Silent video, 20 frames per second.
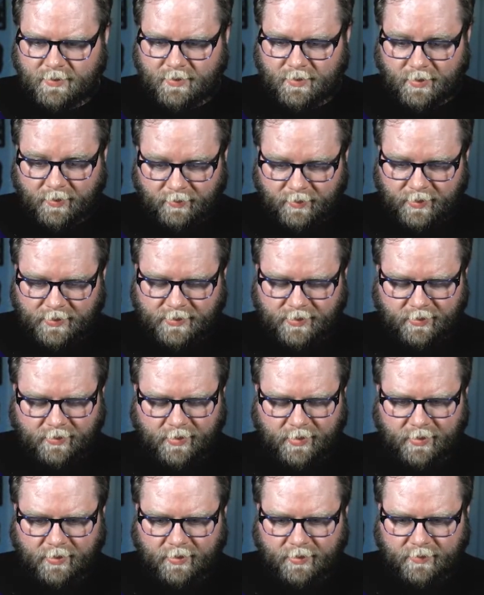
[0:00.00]
Oh, that's
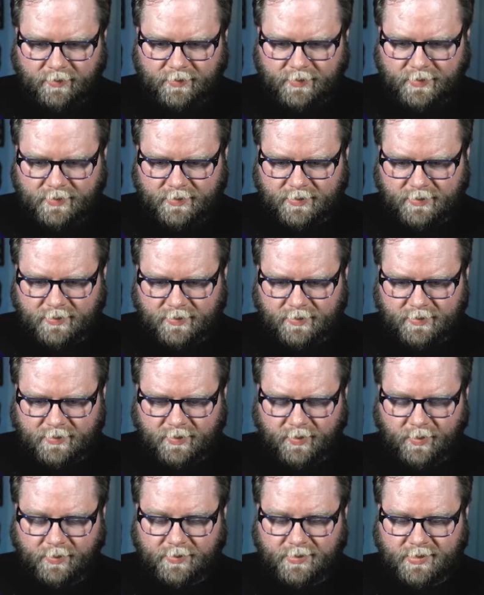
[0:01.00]
already in use,
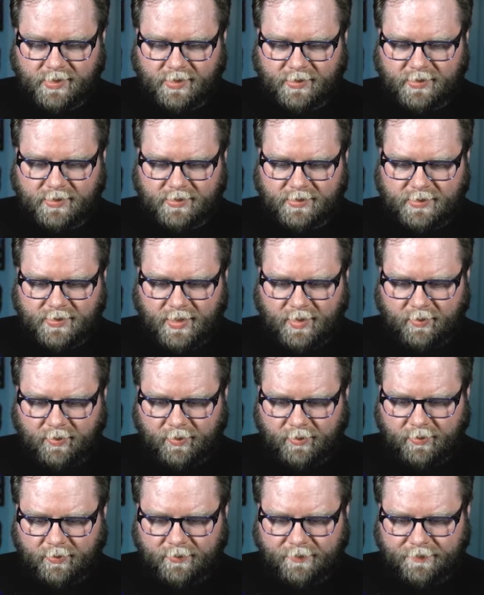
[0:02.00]
so I'd say
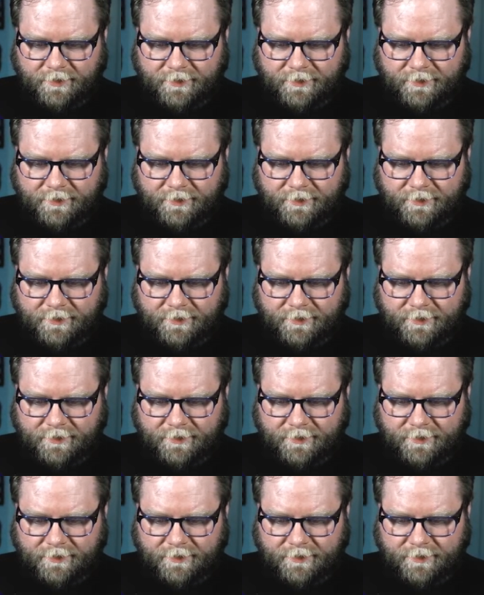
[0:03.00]
disable.